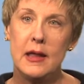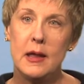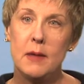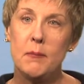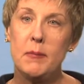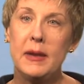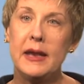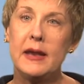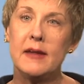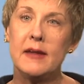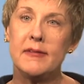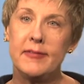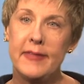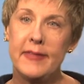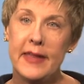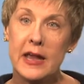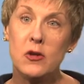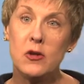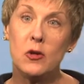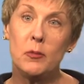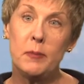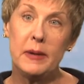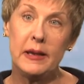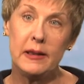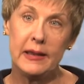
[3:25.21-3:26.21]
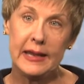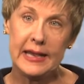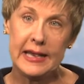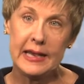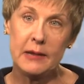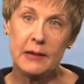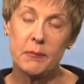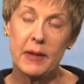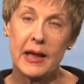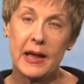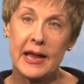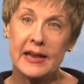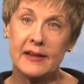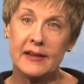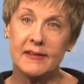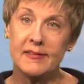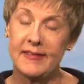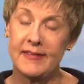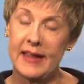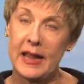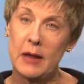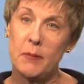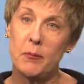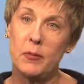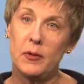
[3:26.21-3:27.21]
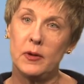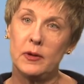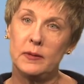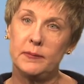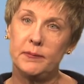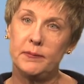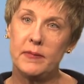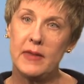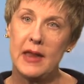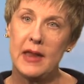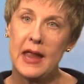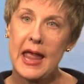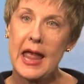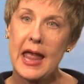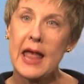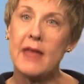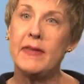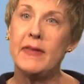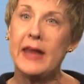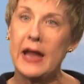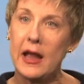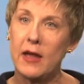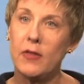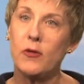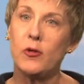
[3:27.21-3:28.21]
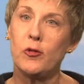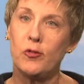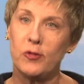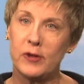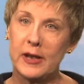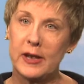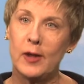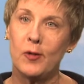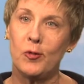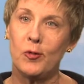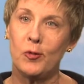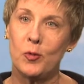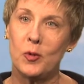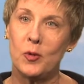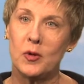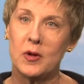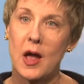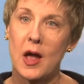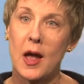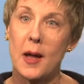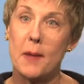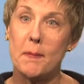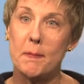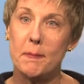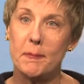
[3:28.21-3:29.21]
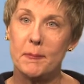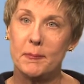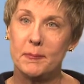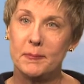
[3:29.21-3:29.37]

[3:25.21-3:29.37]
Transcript: Because then you'll be leading by example, and the other skills will come.